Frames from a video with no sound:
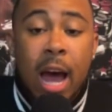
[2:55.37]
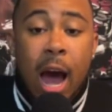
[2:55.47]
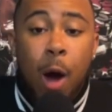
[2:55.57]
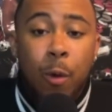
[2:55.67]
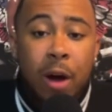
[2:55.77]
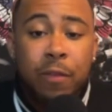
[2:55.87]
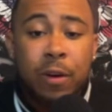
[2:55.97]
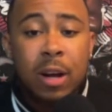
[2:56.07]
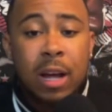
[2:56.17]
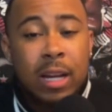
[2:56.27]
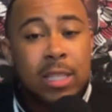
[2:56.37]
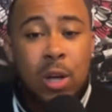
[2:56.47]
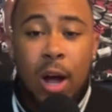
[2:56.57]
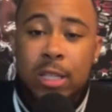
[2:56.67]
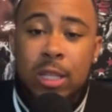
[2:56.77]
However, let's
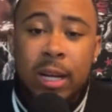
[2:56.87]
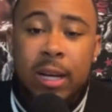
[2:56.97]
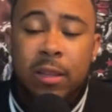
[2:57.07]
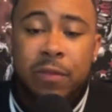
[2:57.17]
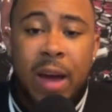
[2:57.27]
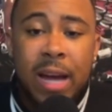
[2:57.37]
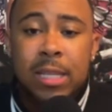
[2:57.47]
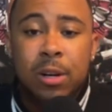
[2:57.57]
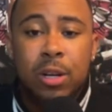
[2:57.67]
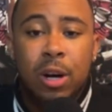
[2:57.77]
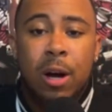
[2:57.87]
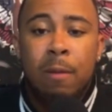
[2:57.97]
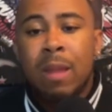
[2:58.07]
also look at the facts here, y'all.